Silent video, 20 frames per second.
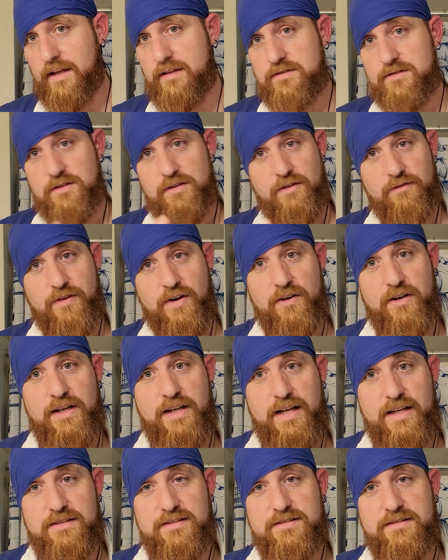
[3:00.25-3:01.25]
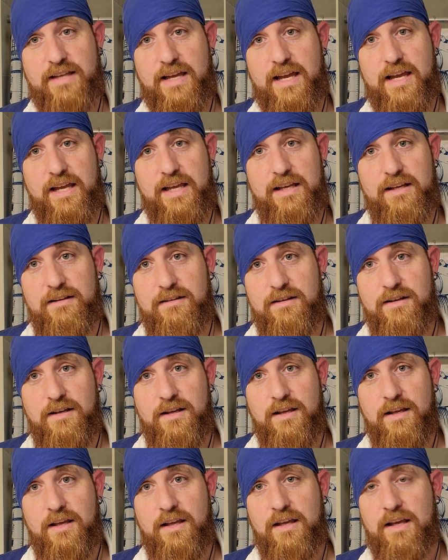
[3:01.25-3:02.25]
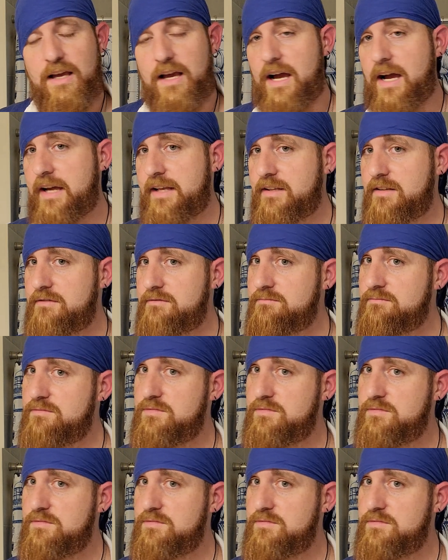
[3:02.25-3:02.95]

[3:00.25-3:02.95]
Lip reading: So the very next day, I